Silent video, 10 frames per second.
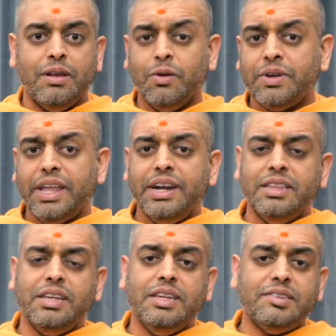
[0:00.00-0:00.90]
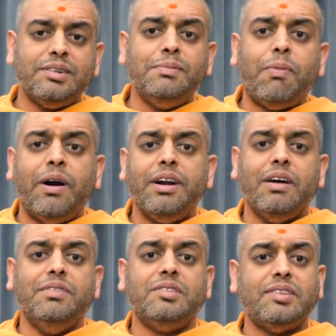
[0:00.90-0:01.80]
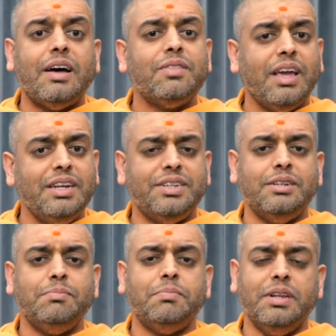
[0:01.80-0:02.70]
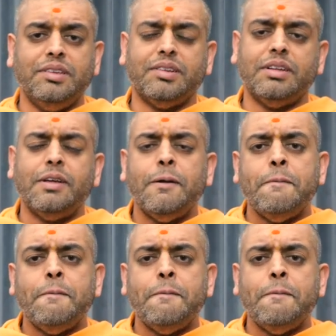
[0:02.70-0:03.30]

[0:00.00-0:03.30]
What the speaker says: located in the eastern part of the South Asian peninsula.